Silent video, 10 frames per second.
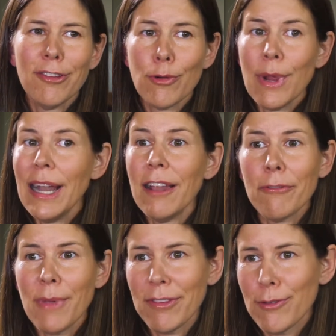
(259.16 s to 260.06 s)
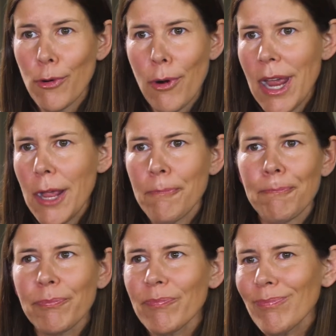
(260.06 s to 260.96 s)
to relive my story,
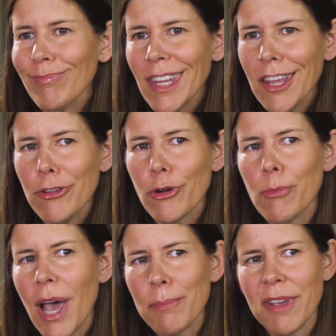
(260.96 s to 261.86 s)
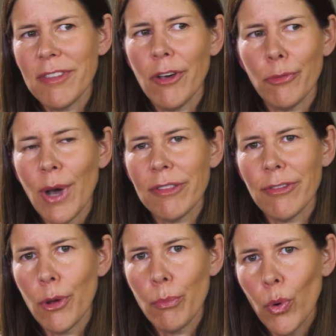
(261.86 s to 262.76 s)
to remind myself why
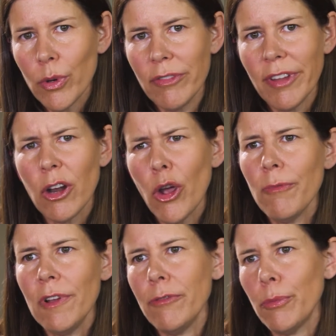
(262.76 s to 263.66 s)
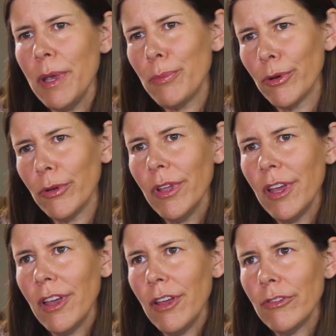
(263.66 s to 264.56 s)
it's so important, and hopefully for people
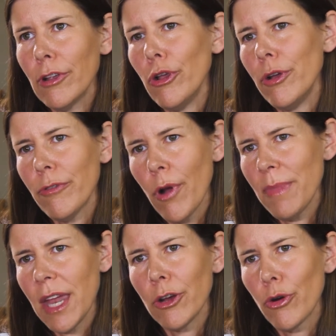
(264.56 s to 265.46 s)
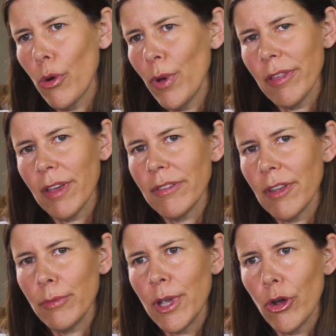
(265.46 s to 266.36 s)
to learn from that and grow with us
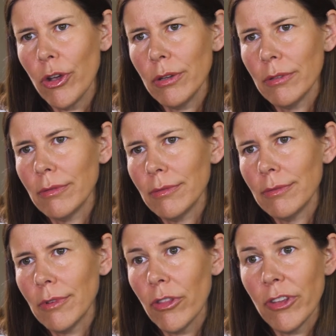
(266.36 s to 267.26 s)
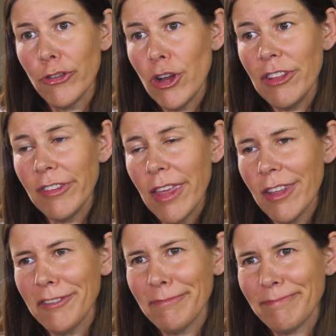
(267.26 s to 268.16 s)
as we go on this journey together.